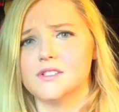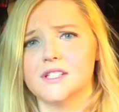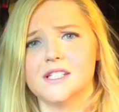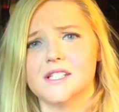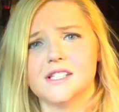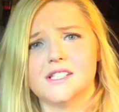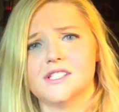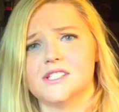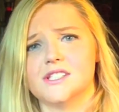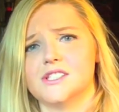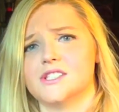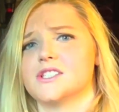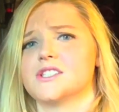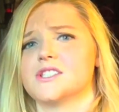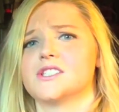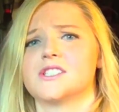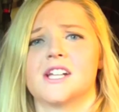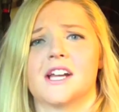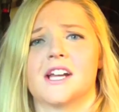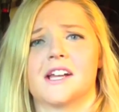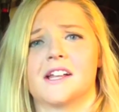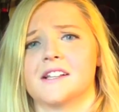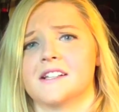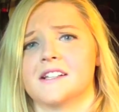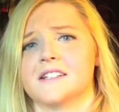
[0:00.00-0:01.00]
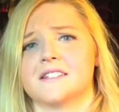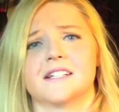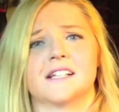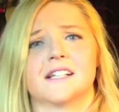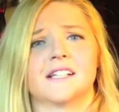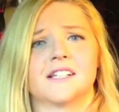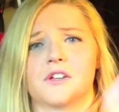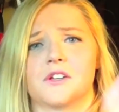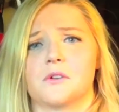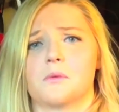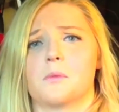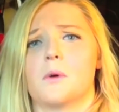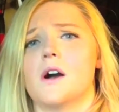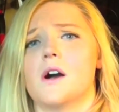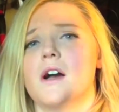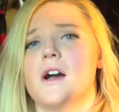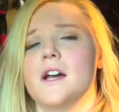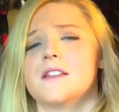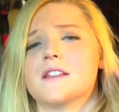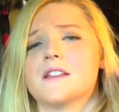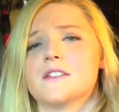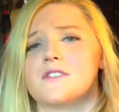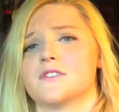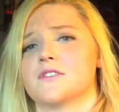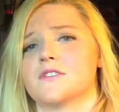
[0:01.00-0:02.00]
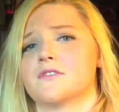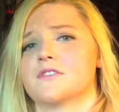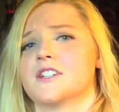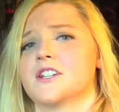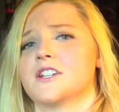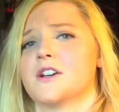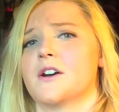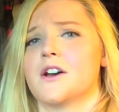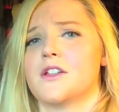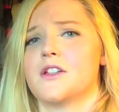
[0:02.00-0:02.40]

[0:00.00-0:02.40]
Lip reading: This is just checking and telling you why there's no video.